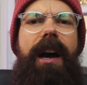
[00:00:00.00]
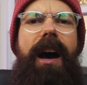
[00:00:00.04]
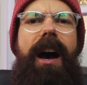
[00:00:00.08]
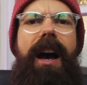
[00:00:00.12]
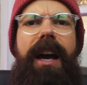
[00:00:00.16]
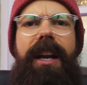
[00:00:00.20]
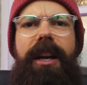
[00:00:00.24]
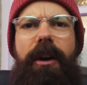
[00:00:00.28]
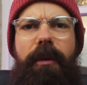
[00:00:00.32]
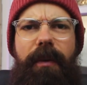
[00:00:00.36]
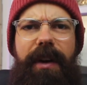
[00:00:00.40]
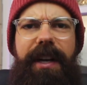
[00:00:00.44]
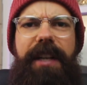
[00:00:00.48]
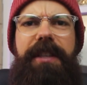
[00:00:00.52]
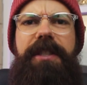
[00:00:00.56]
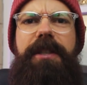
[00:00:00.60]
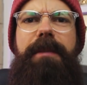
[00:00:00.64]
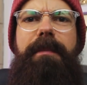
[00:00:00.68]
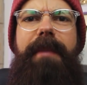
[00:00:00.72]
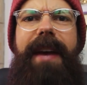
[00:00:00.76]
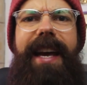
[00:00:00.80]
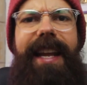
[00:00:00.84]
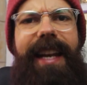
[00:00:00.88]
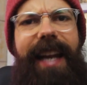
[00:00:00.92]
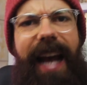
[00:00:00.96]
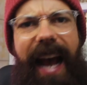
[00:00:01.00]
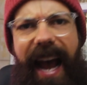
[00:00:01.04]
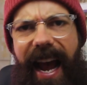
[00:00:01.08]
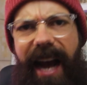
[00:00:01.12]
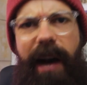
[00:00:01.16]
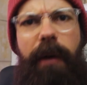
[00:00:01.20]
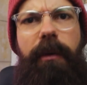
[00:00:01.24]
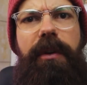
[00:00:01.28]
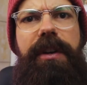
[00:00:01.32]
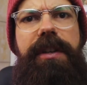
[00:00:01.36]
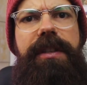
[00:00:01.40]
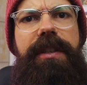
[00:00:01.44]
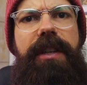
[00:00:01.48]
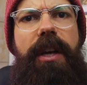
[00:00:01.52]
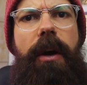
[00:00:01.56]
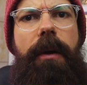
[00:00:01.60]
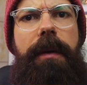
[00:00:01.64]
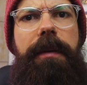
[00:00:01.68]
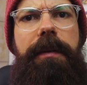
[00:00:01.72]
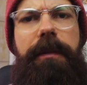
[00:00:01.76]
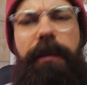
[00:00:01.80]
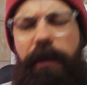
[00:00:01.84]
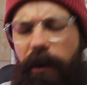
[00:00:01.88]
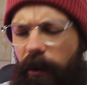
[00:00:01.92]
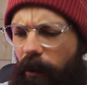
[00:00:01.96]
I don't want to spend hours
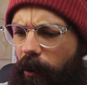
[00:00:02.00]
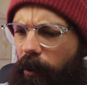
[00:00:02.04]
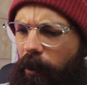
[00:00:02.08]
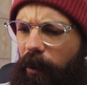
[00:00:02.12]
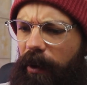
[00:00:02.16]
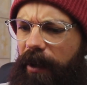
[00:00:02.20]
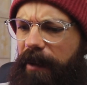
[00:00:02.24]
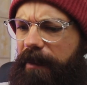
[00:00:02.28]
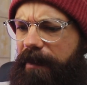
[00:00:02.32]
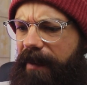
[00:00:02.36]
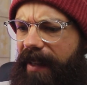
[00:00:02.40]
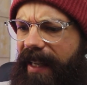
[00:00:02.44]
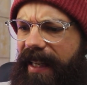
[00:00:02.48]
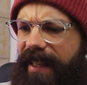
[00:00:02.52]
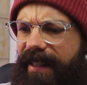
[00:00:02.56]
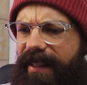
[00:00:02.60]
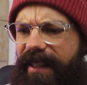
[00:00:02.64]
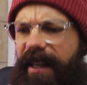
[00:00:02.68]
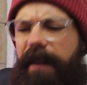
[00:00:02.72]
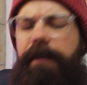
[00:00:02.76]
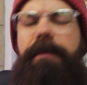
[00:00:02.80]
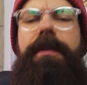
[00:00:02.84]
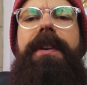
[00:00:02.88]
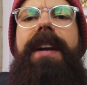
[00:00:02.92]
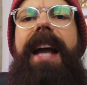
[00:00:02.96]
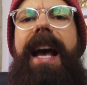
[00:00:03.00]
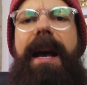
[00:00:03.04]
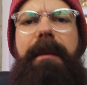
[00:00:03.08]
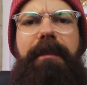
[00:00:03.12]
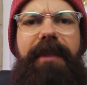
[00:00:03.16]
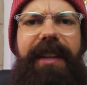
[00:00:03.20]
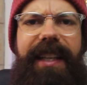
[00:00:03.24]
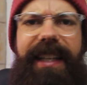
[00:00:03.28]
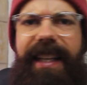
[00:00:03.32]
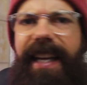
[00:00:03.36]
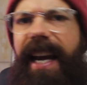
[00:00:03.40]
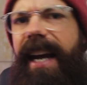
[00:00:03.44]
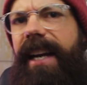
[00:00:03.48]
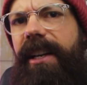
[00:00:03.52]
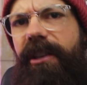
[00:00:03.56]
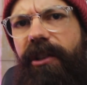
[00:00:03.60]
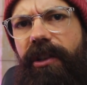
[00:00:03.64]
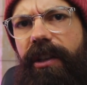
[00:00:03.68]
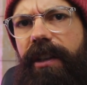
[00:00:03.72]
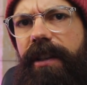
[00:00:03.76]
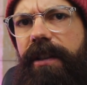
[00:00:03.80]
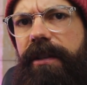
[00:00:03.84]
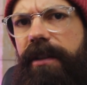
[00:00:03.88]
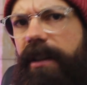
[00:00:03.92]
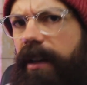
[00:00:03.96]
going through all of these different
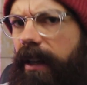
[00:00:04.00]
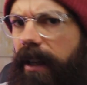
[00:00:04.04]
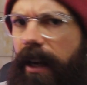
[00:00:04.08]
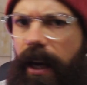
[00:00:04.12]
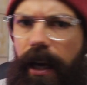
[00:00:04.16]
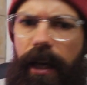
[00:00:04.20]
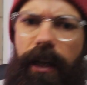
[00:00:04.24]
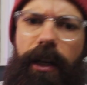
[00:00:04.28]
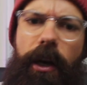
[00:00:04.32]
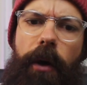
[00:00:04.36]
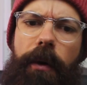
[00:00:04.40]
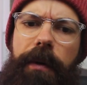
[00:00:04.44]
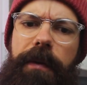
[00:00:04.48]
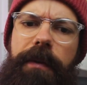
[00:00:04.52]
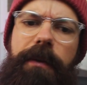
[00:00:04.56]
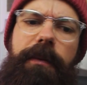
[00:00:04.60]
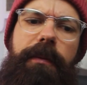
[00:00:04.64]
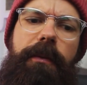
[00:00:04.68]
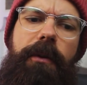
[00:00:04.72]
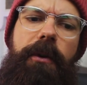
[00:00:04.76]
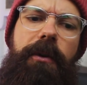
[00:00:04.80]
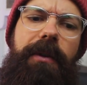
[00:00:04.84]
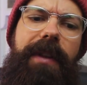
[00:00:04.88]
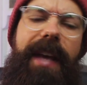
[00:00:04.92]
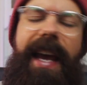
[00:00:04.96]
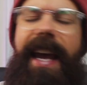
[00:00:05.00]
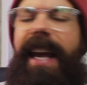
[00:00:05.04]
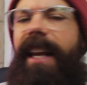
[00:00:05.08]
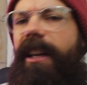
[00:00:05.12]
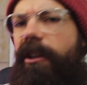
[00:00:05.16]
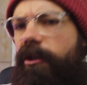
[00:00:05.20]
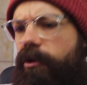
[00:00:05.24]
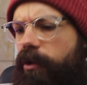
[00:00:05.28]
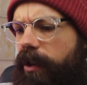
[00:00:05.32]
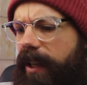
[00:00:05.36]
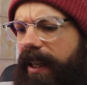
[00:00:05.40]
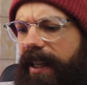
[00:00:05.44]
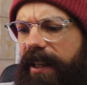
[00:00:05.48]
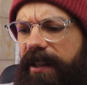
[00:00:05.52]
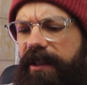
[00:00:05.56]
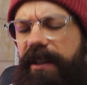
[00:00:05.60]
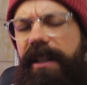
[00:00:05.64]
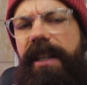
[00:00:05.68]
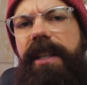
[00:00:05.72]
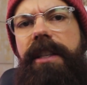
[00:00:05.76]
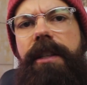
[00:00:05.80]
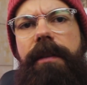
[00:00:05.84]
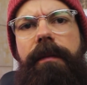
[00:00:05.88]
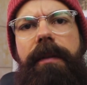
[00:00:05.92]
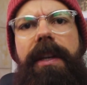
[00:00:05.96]
applications and going through the
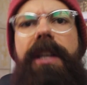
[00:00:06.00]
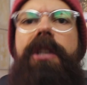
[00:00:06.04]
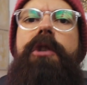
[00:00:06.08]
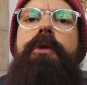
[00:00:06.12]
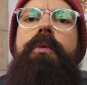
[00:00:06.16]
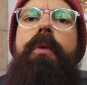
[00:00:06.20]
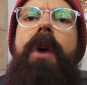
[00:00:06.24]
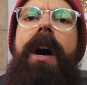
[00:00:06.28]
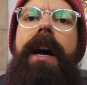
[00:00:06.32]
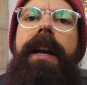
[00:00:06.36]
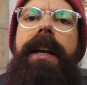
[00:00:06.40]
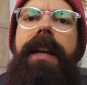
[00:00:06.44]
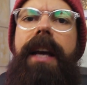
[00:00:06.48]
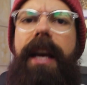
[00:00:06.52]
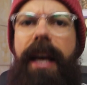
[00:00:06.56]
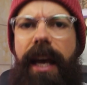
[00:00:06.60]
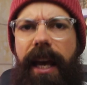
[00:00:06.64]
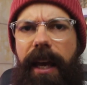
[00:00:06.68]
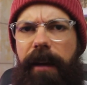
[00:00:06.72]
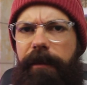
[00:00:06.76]
intricacies of each one.